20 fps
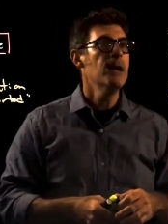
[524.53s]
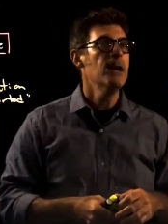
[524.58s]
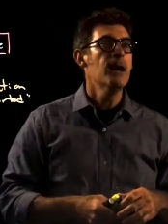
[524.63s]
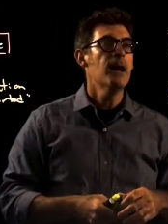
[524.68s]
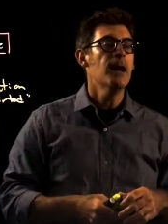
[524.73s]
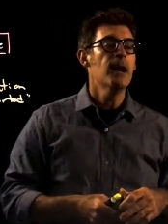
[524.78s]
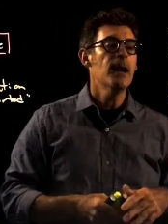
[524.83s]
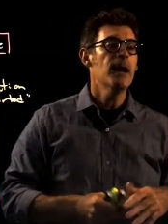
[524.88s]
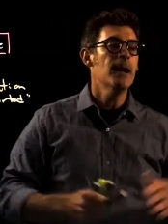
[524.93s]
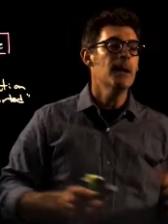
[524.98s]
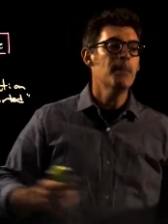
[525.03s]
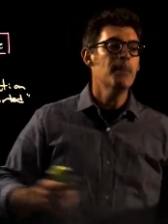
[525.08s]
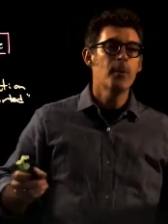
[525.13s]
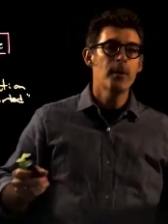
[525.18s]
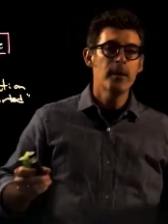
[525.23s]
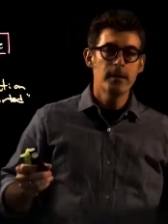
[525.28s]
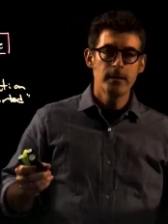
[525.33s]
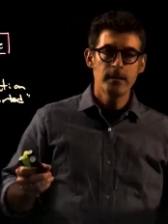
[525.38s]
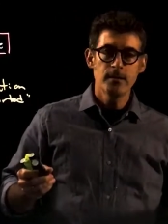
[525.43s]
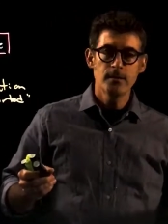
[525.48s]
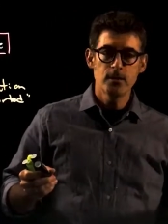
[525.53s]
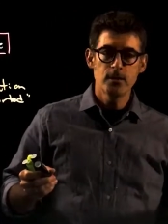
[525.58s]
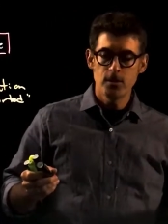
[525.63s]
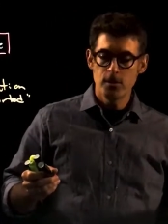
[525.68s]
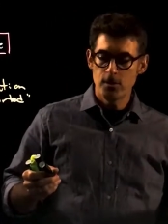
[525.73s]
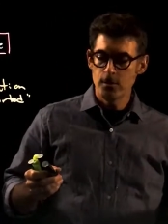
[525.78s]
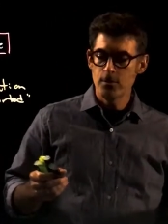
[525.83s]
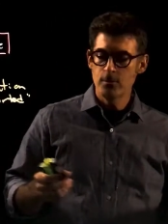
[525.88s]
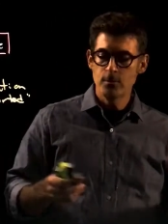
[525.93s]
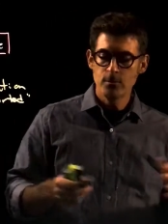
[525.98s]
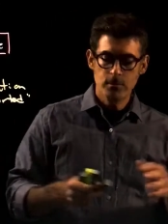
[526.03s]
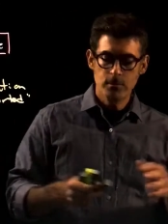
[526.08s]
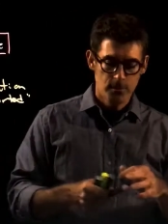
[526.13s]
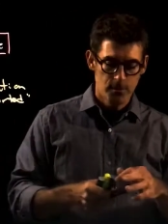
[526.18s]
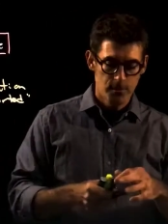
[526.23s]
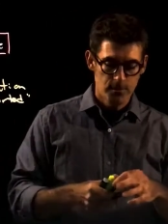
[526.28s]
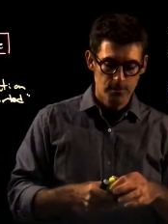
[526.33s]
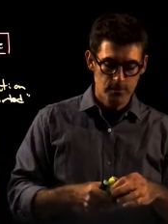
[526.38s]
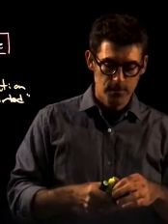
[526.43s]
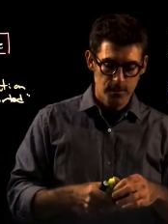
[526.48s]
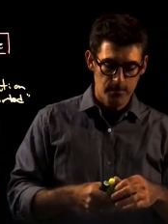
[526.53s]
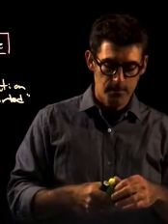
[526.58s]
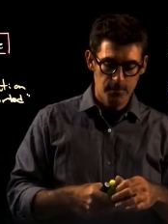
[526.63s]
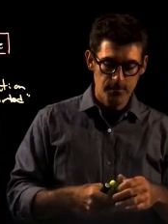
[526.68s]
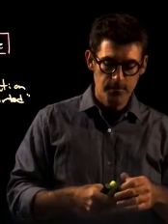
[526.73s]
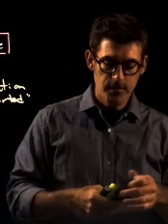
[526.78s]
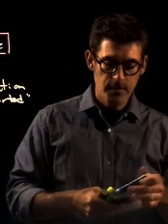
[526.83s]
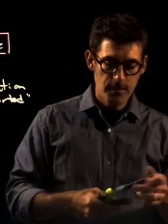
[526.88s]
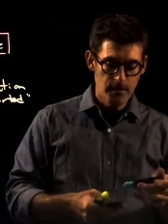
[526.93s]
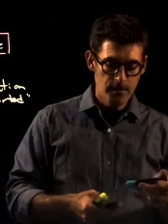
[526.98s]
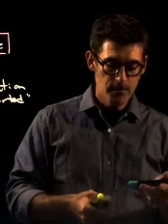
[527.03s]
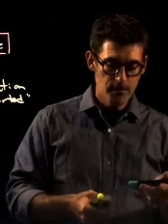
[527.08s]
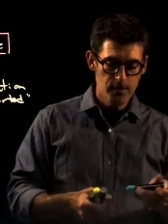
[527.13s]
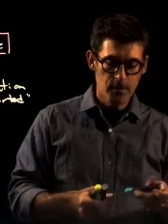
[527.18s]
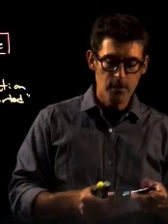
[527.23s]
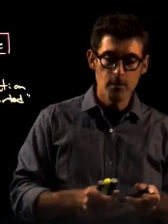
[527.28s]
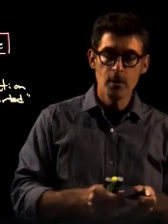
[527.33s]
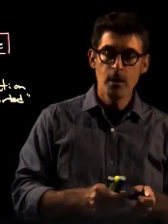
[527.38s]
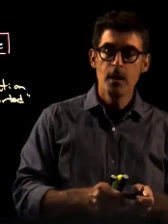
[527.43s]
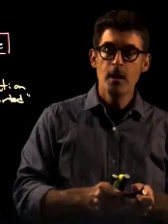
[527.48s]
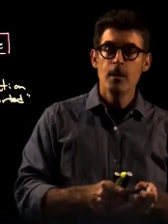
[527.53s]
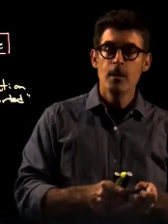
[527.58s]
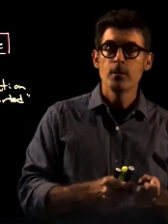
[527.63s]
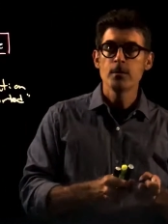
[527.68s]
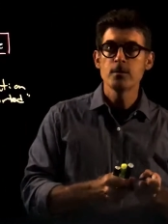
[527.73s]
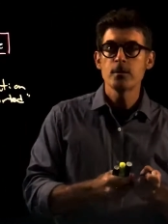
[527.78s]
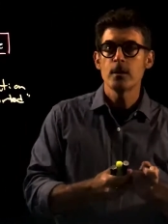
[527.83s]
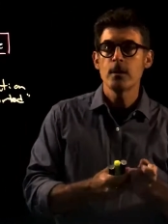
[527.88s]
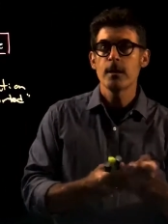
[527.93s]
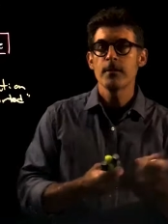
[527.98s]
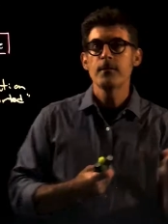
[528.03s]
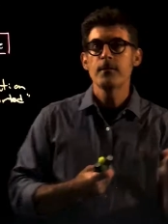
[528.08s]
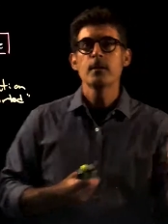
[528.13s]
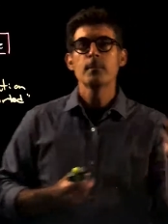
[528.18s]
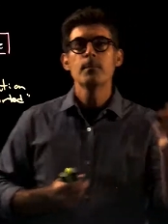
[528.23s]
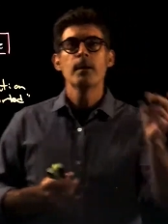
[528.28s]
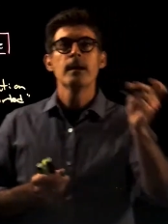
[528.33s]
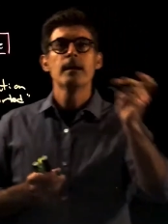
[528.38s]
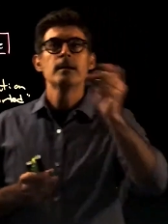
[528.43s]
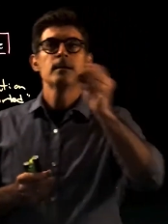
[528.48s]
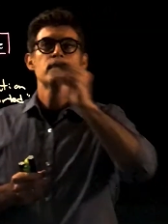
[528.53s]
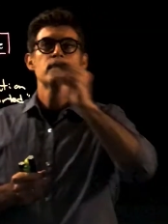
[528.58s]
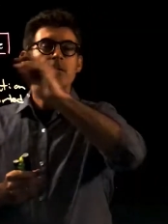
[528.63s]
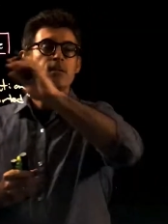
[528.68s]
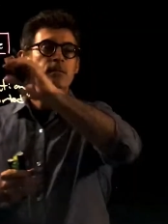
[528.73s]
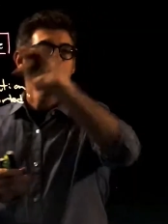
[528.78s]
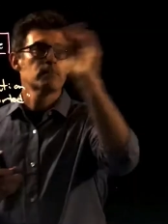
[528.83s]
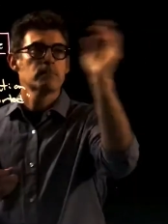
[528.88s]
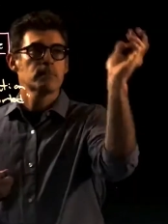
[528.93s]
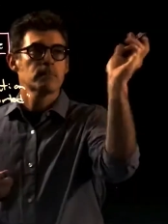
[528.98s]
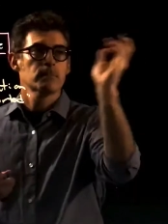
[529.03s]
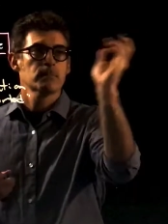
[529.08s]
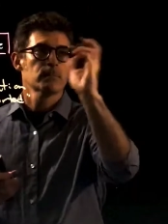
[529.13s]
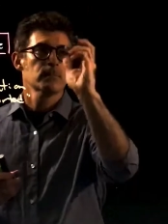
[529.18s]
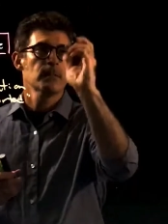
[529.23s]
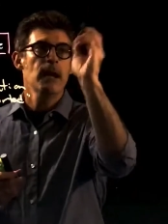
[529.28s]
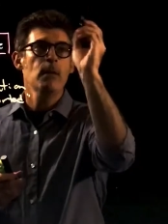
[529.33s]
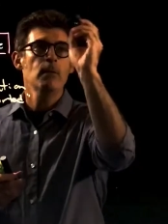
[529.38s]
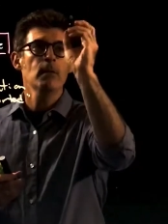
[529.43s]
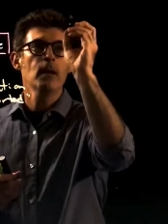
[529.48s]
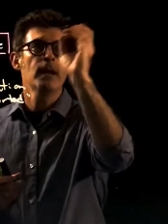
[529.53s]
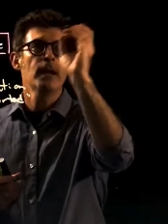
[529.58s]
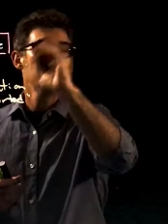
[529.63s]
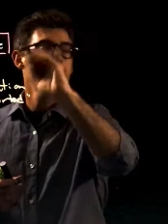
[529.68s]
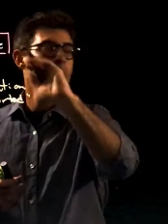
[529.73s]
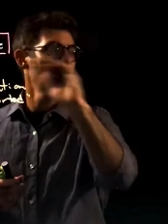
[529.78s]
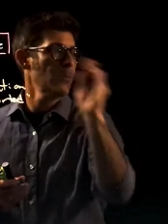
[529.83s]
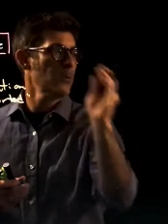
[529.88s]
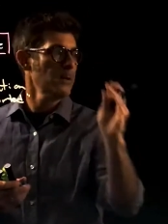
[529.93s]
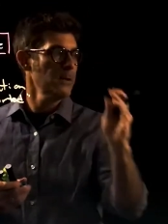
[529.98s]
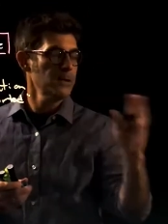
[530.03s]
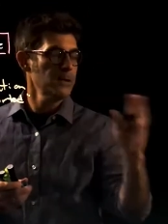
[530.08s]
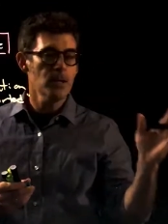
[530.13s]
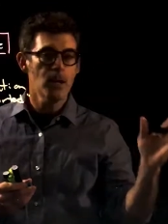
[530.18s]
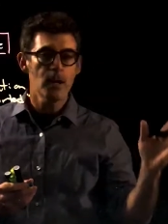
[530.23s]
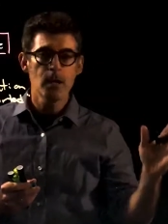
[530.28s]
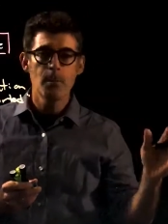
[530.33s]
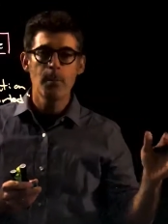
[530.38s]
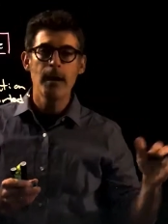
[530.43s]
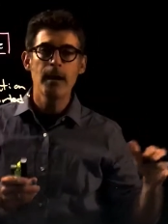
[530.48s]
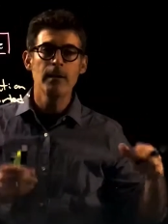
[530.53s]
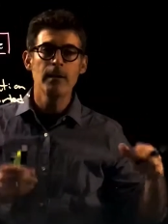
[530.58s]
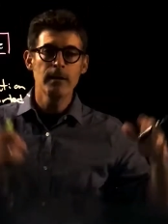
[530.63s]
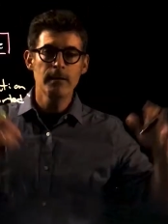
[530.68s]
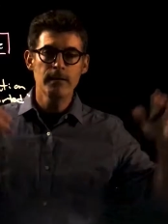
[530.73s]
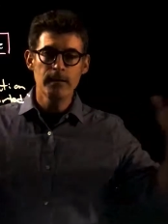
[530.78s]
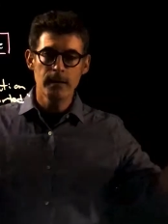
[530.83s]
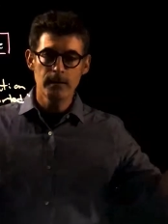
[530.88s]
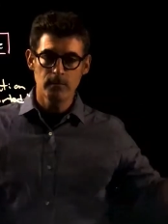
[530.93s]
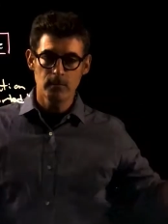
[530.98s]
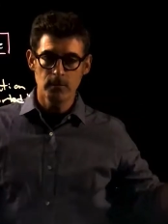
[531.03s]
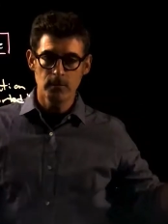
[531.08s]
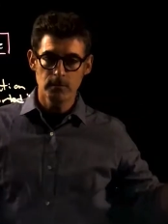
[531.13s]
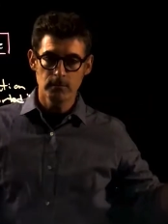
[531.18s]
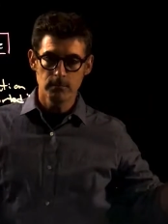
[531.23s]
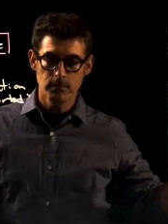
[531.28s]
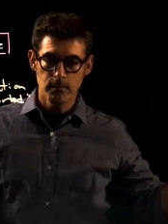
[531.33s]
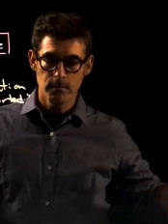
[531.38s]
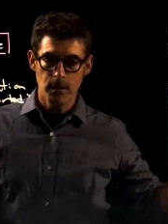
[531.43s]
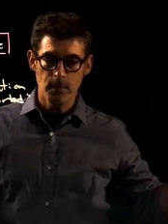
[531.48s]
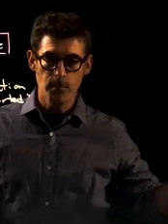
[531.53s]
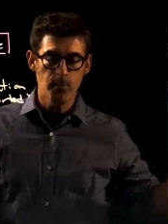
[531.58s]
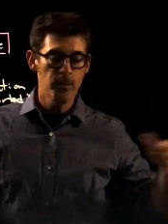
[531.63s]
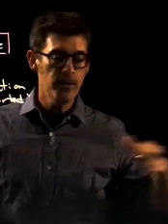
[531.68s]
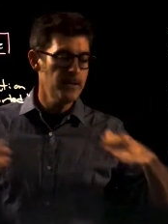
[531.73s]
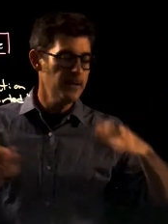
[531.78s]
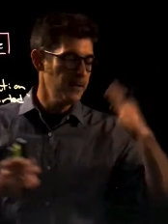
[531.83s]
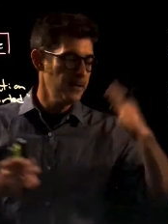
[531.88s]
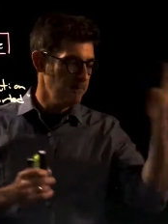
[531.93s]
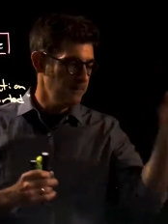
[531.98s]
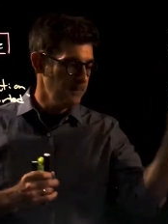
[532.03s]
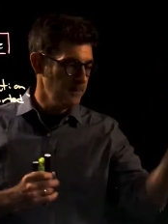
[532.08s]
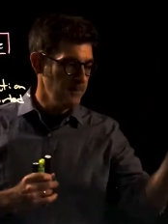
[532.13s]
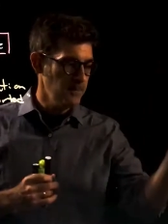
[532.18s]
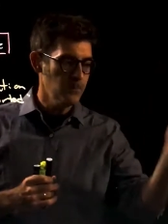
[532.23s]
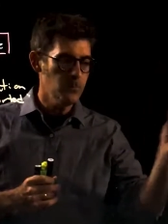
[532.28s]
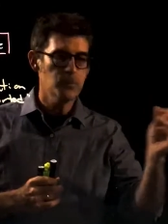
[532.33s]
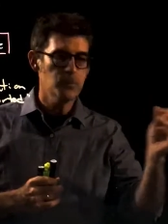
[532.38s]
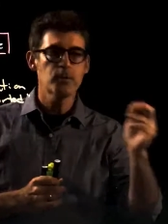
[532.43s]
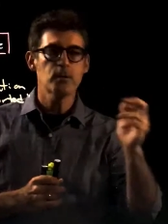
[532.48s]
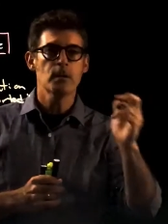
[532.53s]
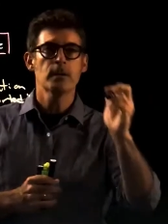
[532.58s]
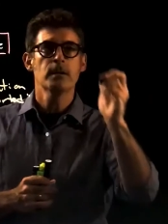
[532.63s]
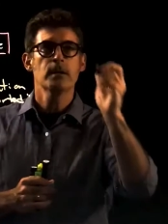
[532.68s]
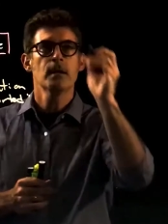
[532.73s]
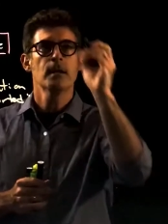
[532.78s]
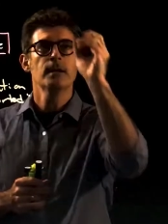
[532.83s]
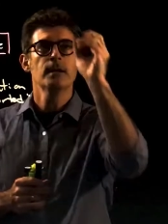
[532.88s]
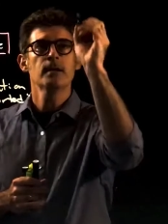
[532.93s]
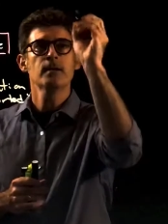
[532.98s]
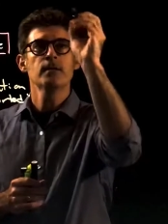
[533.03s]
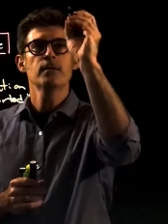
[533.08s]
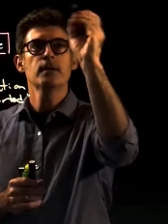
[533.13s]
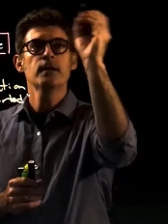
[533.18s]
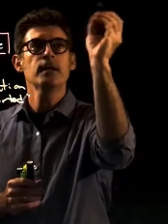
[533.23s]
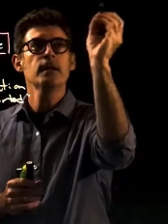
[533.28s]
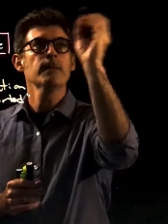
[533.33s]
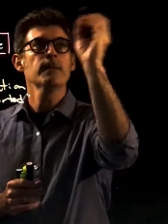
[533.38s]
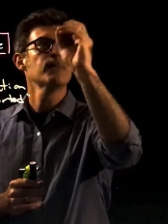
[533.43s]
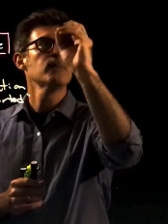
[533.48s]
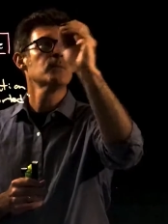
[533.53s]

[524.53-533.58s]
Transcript: and break it into two separate videos. So we'll start off here by just outlining what we're going to talk about, and then I'll break it, and then we'll start another video.